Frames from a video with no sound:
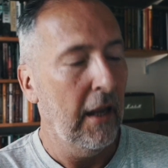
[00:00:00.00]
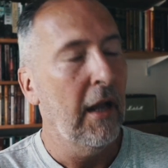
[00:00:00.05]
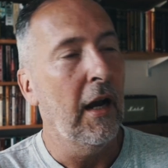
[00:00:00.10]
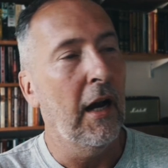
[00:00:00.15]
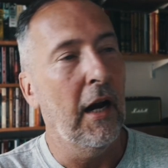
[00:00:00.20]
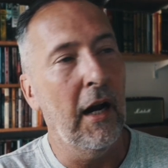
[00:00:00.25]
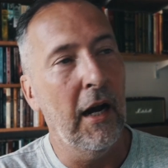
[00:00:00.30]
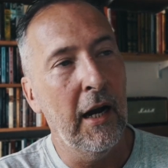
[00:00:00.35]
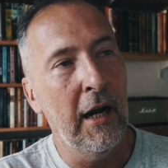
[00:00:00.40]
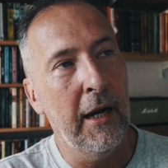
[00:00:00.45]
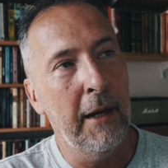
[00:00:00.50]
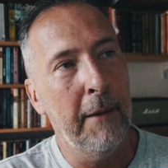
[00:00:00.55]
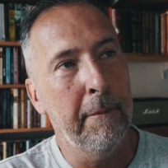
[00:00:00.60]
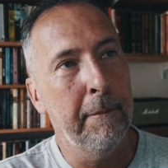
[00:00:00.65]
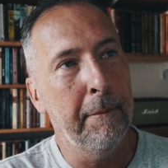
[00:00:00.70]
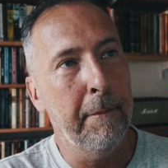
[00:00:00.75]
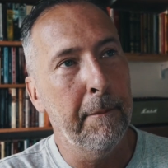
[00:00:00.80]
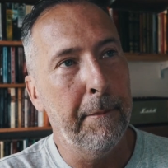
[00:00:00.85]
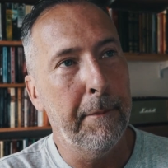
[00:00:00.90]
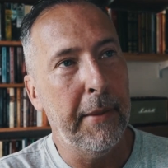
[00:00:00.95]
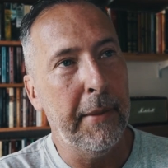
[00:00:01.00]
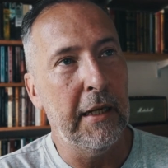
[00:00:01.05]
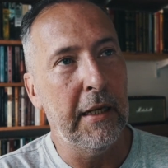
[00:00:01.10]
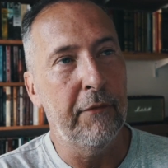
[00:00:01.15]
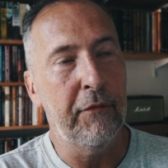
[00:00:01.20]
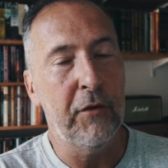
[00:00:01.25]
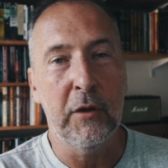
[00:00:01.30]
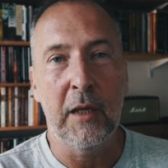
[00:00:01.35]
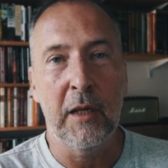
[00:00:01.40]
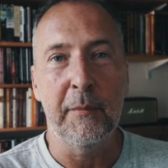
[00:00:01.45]
Um, but
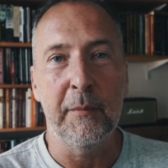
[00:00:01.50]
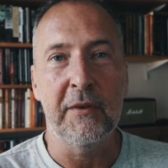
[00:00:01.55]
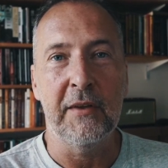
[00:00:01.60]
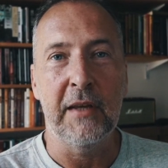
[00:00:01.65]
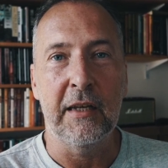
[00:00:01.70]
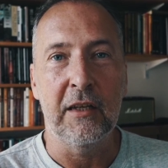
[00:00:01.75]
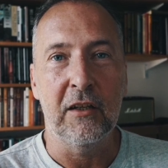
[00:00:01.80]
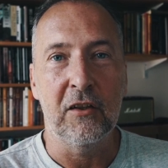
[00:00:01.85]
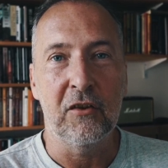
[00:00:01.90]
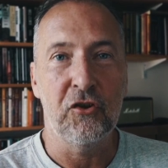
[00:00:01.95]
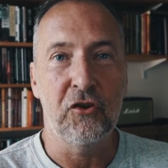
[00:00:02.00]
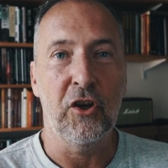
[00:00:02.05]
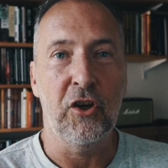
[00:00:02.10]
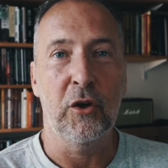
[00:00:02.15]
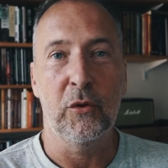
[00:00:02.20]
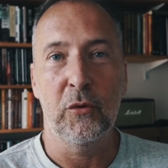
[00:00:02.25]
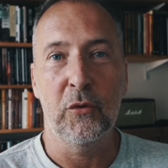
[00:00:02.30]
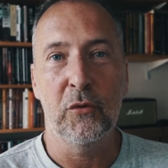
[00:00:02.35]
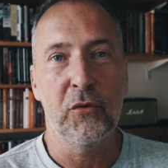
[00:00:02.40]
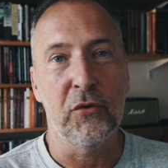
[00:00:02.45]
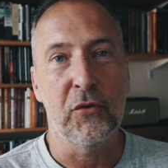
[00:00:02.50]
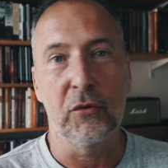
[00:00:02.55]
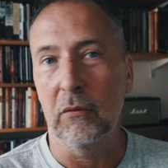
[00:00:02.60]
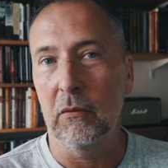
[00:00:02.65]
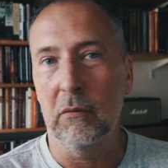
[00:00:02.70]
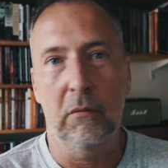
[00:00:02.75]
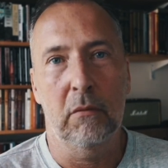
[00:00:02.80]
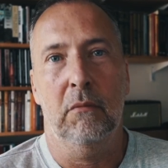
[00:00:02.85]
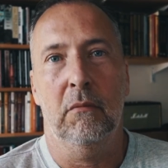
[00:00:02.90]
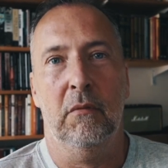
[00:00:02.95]
if your name is Alex Jones
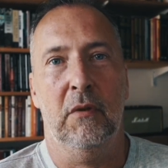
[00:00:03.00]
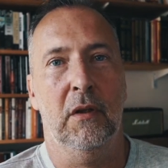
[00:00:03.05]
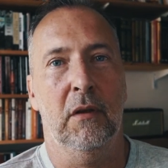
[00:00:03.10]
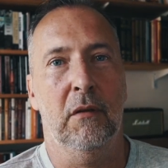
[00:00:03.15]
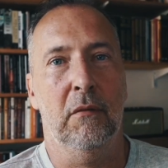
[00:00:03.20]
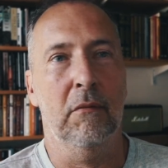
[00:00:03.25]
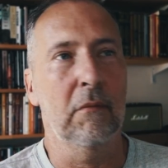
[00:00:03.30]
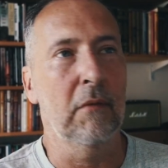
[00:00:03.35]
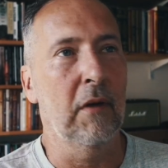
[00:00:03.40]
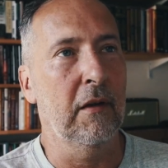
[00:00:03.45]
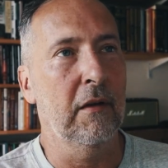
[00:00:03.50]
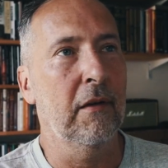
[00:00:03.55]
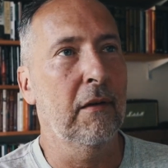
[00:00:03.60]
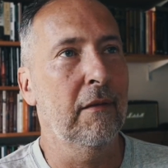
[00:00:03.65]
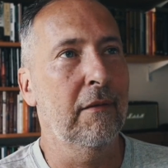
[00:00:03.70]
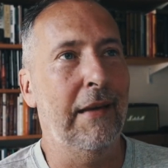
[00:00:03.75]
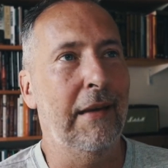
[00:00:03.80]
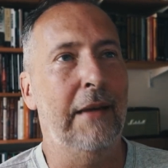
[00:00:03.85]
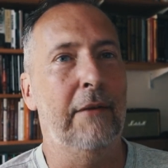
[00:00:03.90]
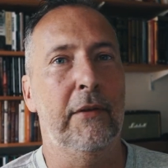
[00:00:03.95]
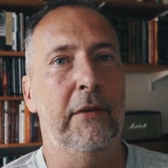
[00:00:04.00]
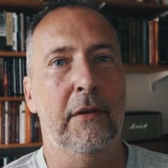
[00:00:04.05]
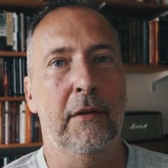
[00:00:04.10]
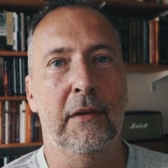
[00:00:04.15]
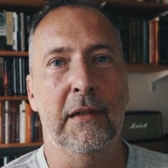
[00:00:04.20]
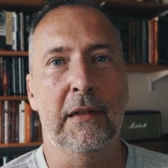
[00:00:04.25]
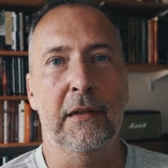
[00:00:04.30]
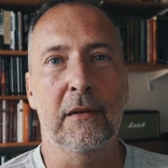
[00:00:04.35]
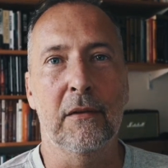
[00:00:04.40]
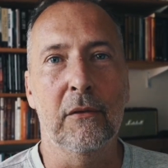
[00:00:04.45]
or David
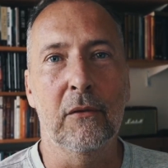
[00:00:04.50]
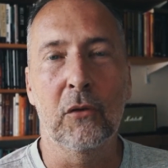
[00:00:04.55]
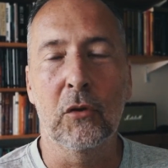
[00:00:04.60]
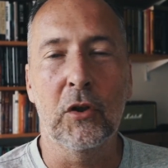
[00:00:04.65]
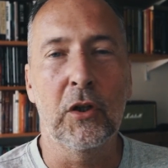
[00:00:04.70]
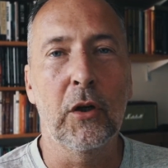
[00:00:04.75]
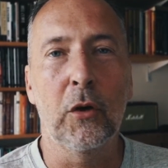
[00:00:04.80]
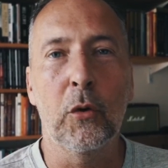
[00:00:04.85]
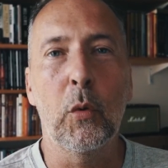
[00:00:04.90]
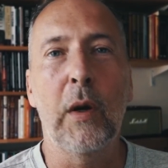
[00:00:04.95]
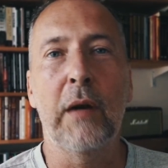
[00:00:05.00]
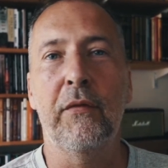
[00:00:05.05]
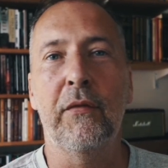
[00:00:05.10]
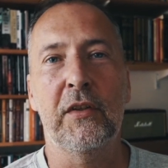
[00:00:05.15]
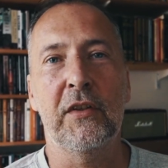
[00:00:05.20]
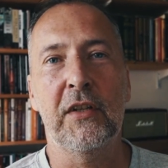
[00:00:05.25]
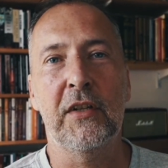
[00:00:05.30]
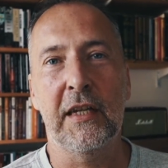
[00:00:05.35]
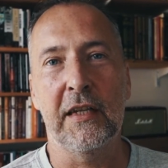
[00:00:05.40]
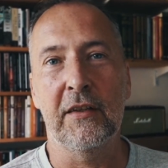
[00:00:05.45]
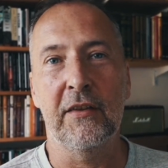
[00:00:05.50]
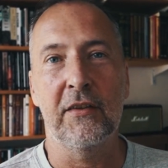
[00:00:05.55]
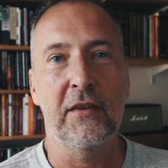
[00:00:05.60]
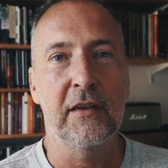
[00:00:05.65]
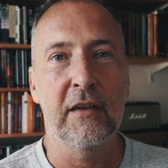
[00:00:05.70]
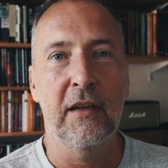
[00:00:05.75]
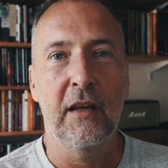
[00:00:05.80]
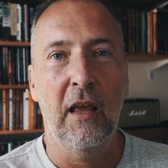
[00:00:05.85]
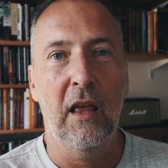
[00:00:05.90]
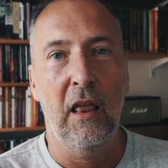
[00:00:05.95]
Icke or you know whoever it is,
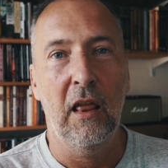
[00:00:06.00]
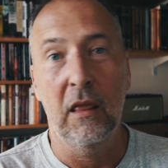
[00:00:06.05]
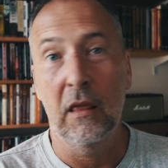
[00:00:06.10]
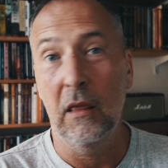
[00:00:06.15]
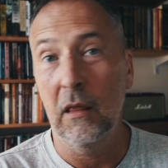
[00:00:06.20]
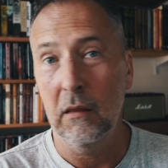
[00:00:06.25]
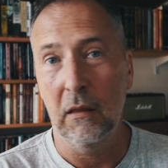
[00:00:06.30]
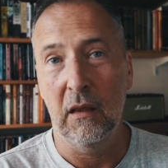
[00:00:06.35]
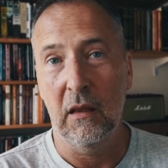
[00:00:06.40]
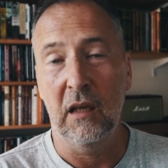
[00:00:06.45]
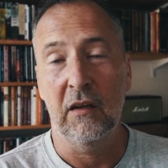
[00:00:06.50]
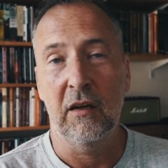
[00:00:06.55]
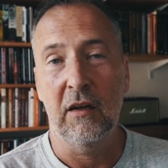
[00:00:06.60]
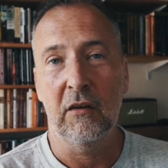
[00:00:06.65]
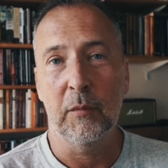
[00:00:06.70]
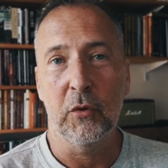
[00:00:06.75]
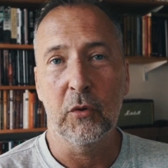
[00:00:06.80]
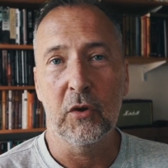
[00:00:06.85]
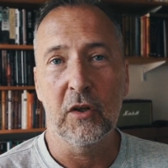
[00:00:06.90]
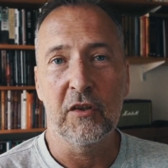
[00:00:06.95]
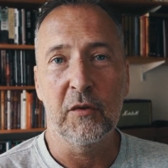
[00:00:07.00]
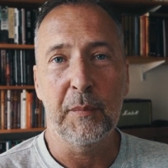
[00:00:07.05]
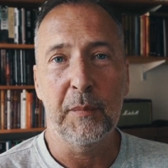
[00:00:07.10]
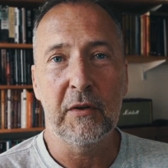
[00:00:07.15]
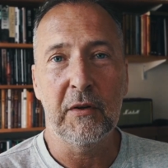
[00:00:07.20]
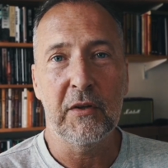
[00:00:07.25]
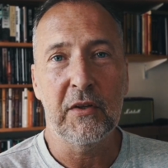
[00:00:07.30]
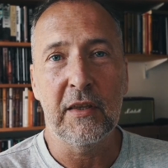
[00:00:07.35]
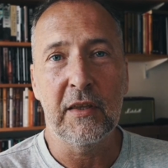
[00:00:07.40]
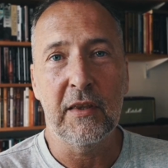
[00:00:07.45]
they're terrible
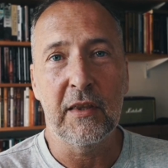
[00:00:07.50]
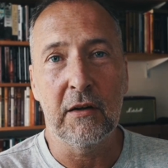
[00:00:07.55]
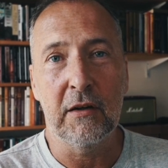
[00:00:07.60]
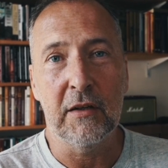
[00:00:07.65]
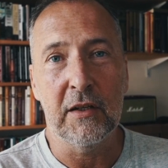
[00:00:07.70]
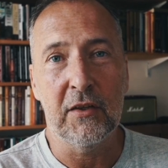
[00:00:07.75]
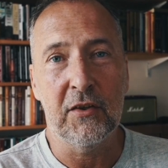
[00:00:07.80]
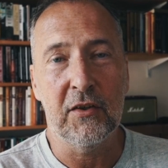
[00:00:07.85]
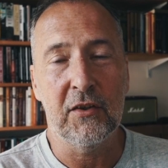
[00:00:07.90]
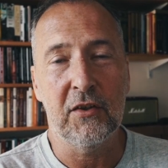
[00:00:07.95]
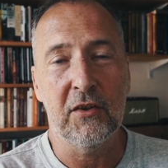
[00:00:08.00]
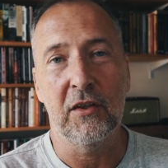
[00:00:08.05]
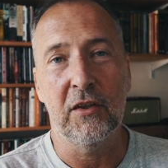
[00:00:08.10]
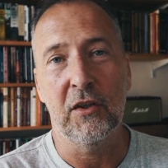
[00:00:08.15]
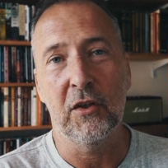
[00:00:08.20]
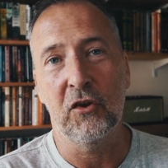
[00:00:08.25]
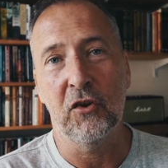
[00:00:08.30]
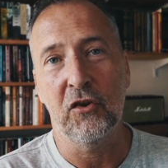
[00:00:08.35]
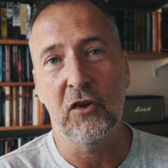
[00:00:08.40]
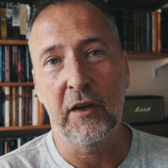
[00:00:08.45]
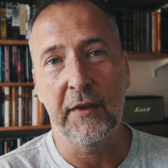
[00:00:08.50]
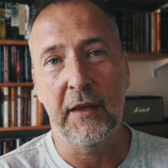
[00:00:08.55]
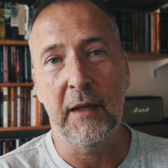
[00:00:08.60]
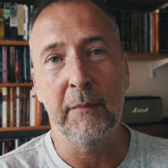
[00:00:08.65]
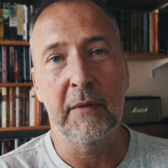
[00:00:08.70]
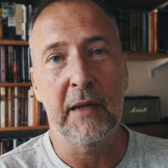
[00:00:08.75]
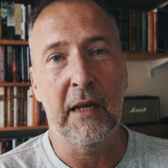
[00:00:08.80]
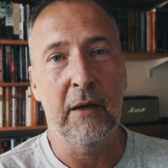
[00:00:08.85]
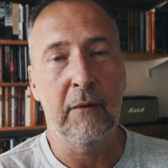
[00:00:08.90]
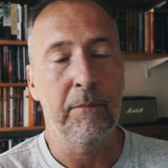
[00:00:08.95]
conspiracy theorists. You can shut
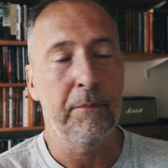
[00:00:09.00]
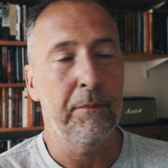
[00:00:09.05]
them down.